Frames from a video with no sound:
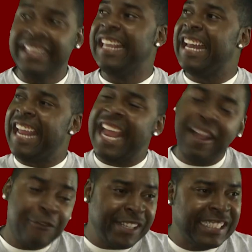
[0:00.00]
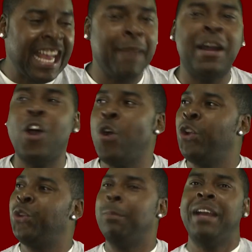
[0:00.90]
that every time I
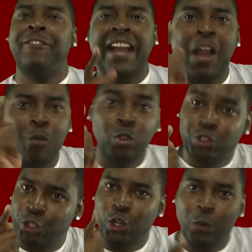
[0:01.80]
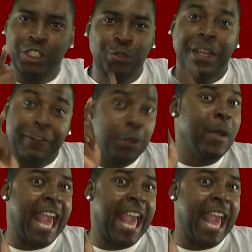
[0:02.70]
hold a door, matter of fact, I want you to know it's you. If you